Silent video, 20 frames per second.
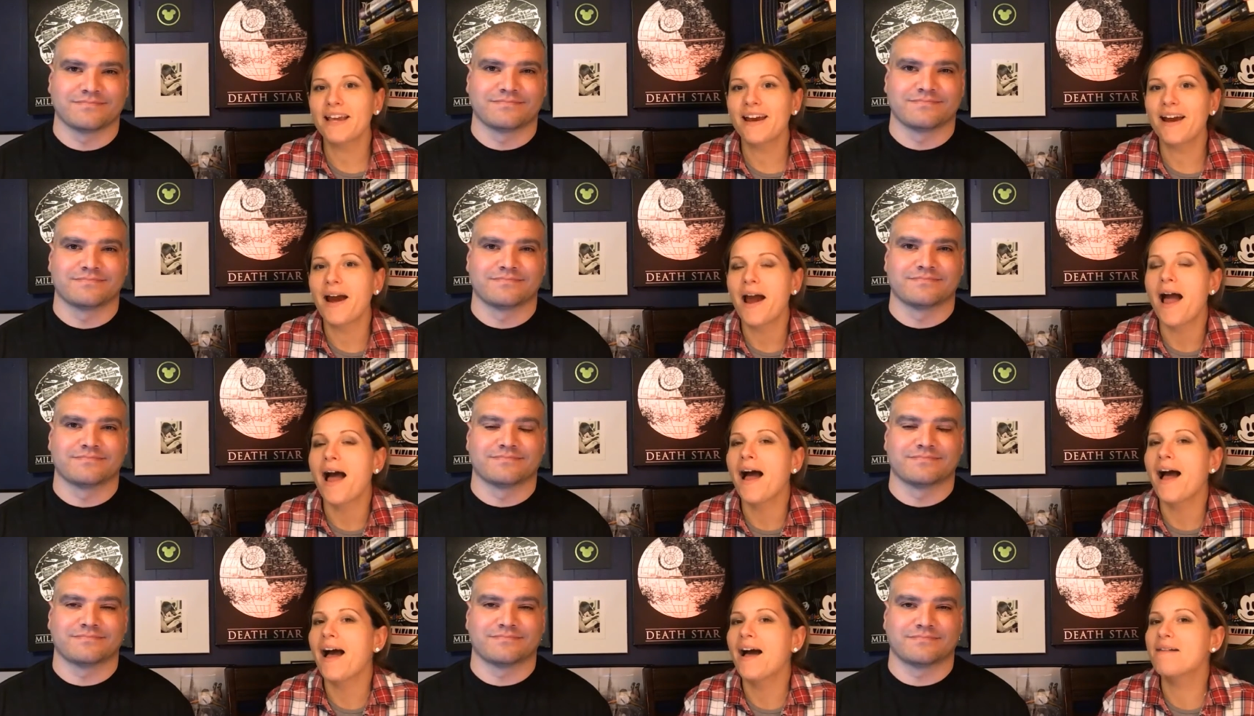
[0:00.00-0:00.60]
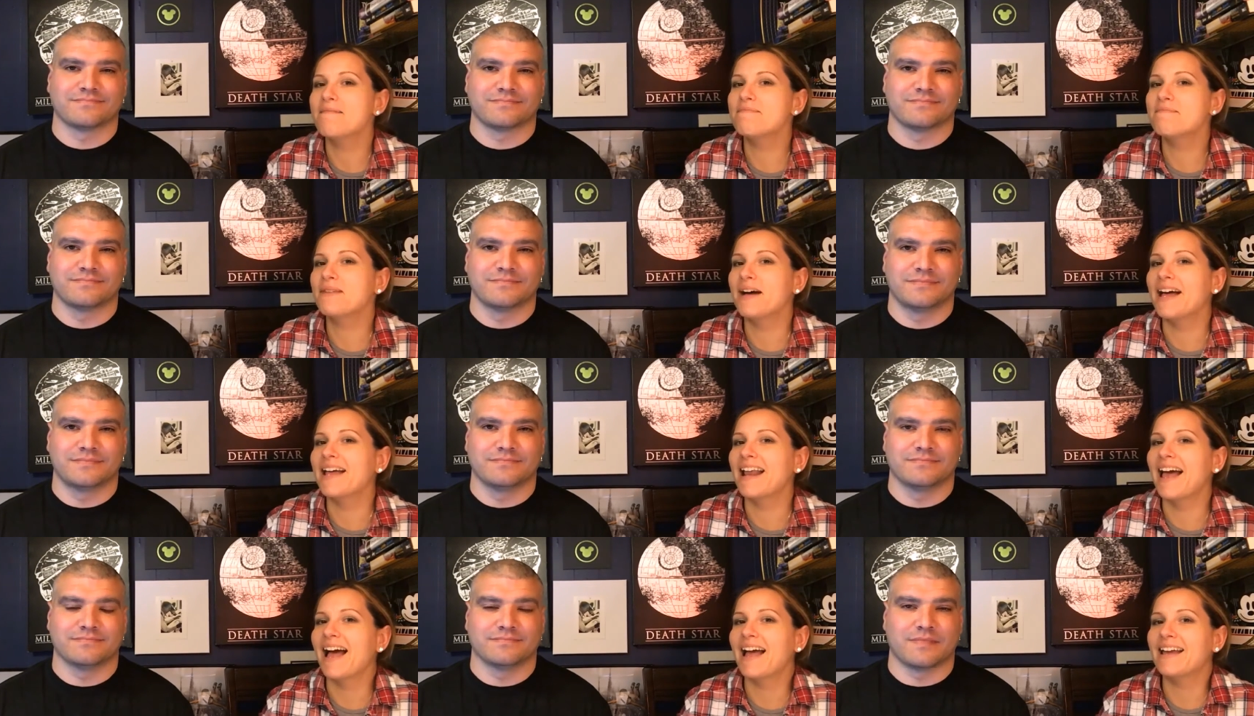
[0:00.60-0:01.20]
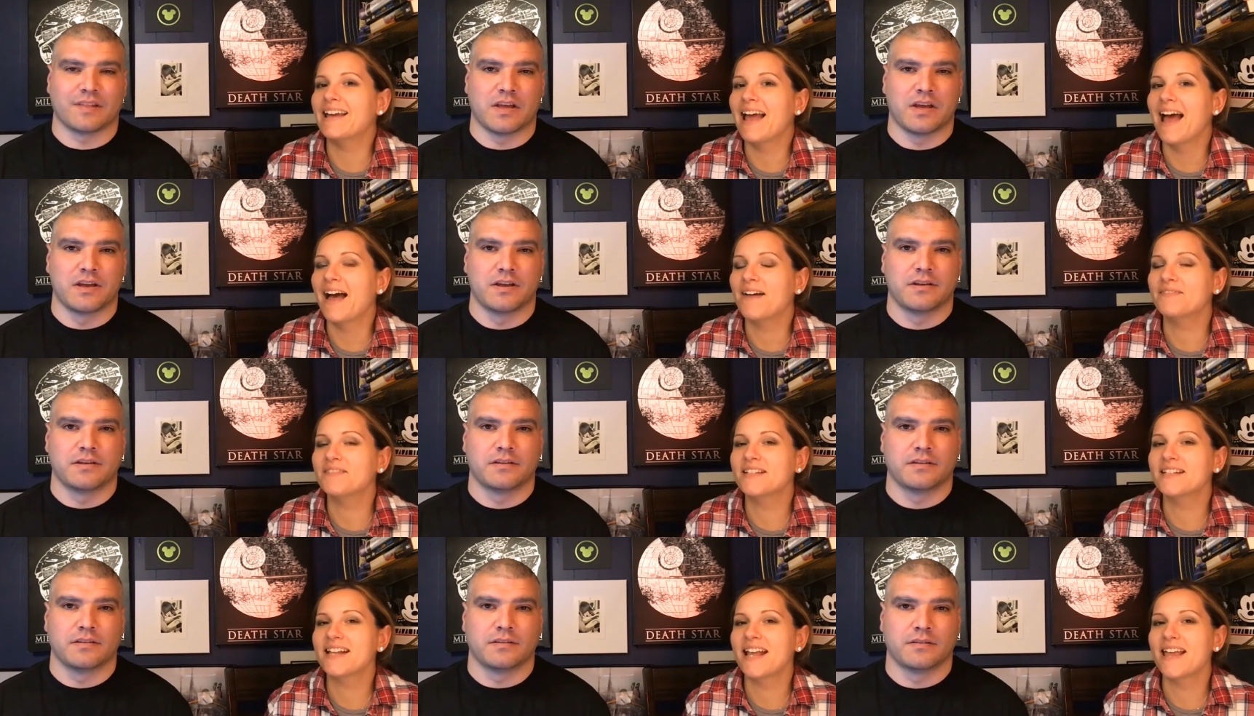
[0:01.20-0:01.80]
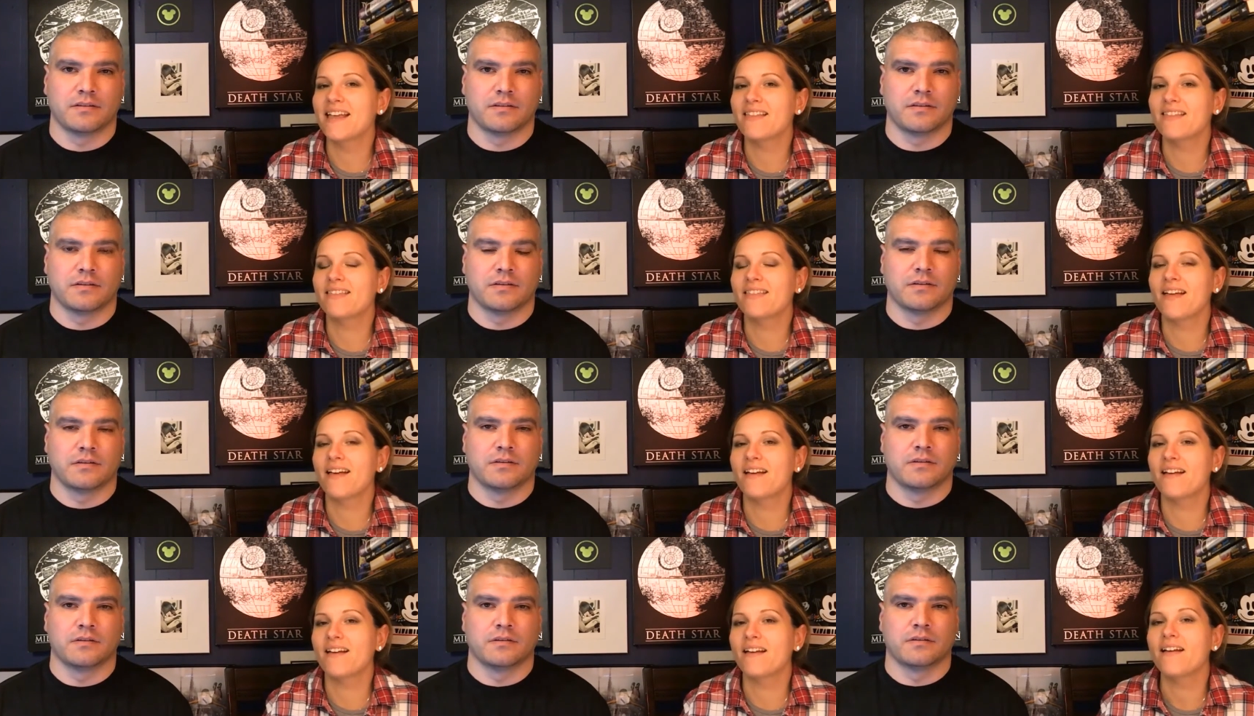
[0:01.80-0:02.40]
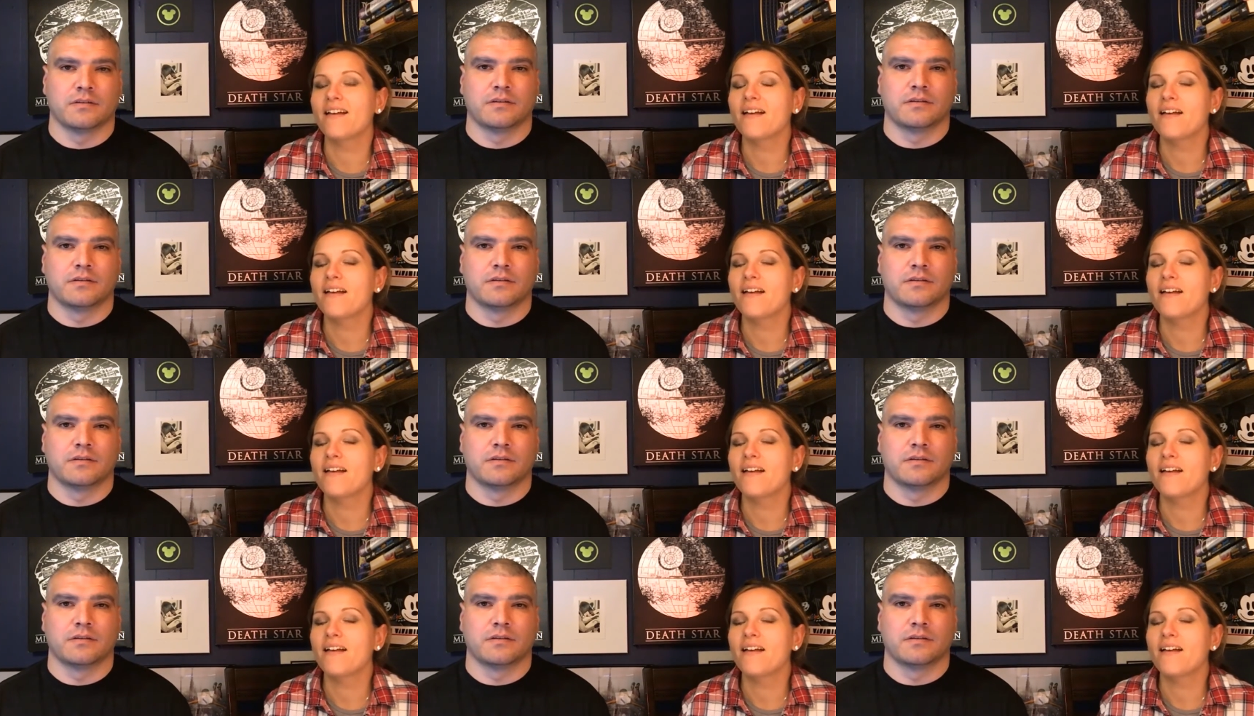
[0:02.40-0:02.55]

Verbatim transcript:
Speaker 1: here. Um, but I have to say the